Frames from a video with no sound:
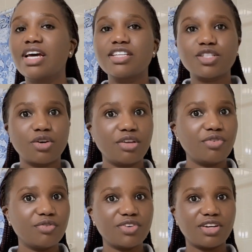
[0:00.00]
So if
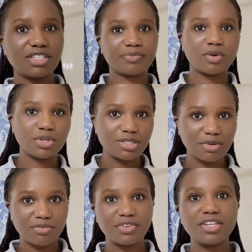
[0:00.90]
you've not watched
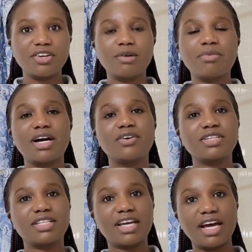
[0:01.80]
my video
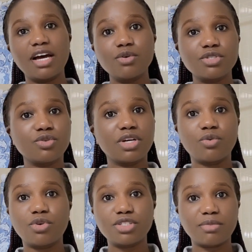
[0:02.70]
about the house, you
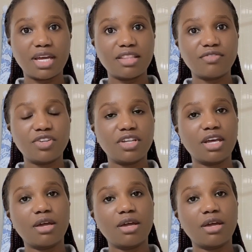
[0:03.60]
can watch my other video